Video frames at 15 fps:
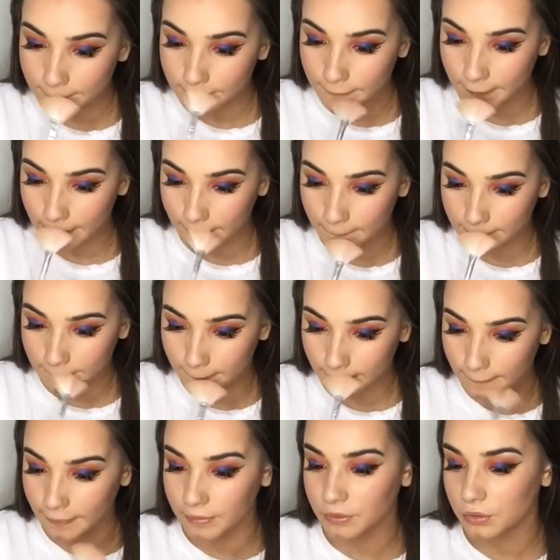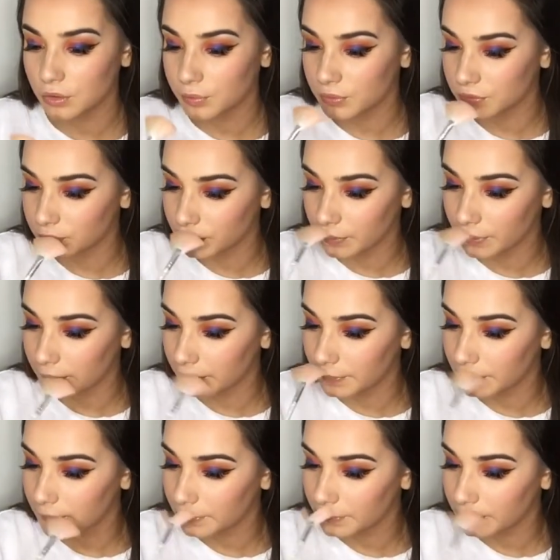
Bit on my Cupid's bow,